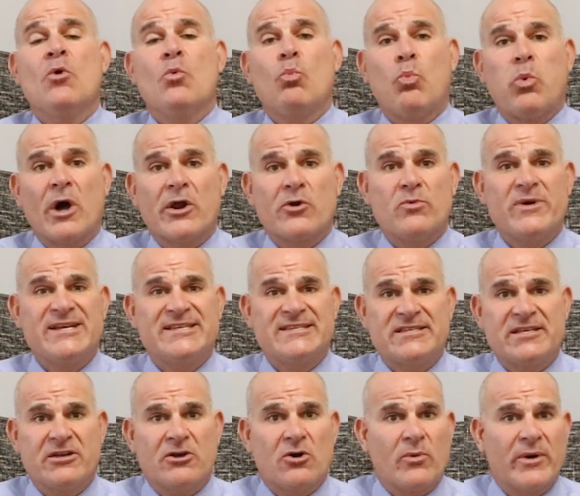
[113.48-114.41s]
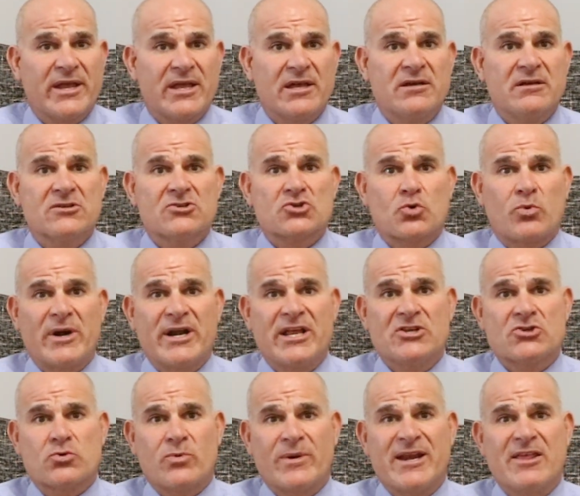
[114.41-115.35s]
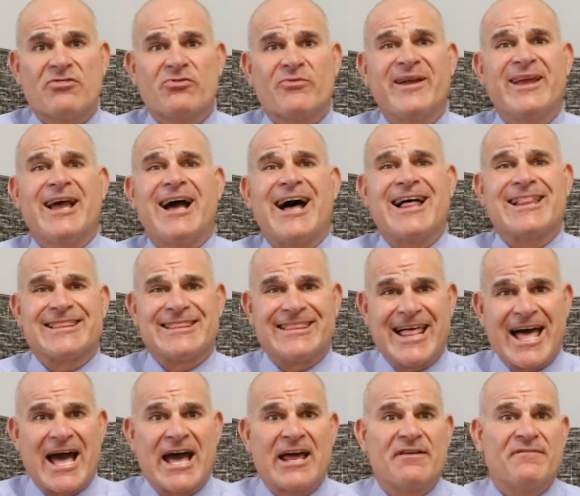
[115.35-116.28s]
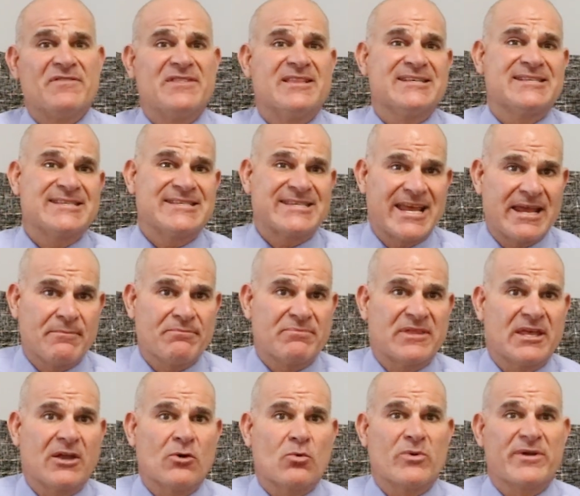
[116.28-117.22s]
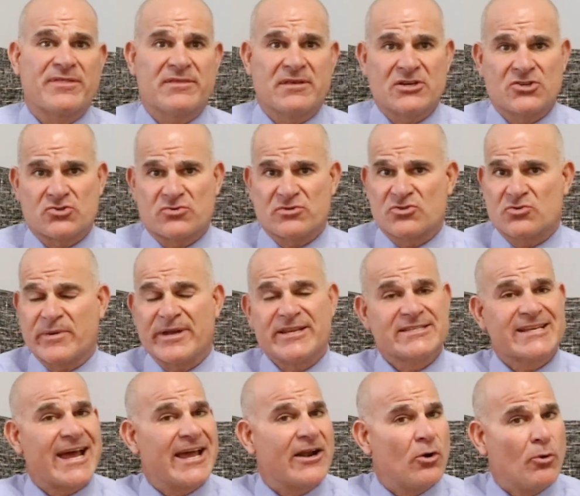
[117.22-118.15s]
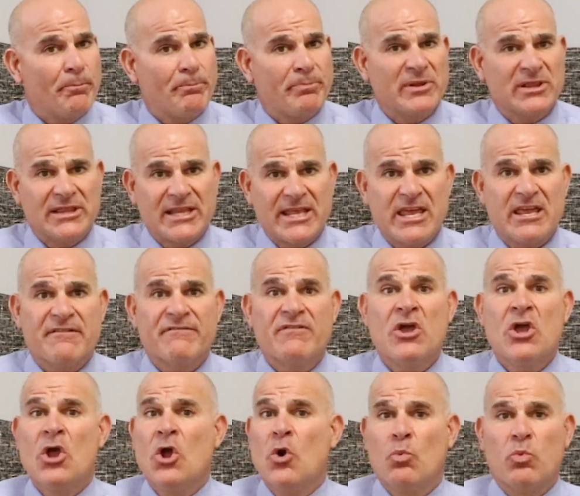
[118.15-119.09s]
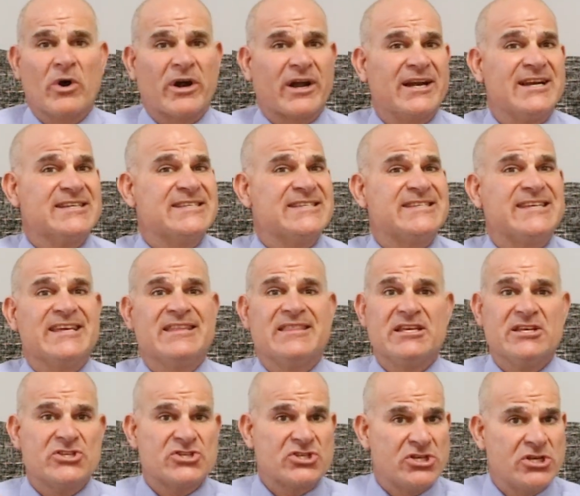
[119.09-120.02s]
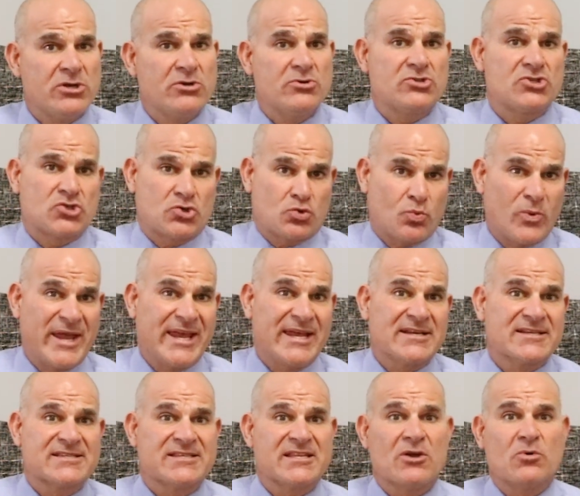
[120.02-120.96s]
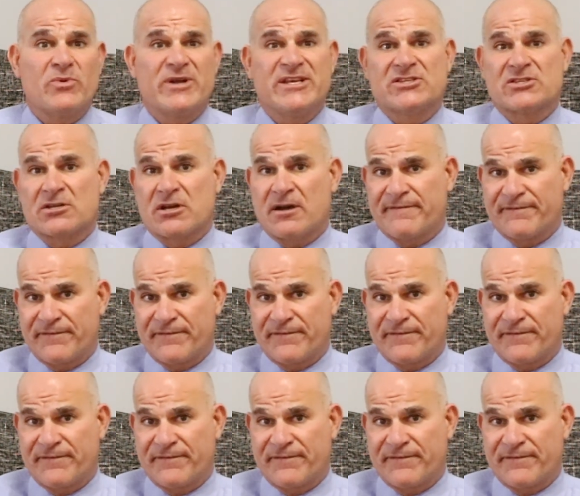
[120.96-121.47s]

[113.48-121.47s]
What do we see going into 2023? A lot of the same thing with interest rates. I don't believe we're going to see these huge swings that we saw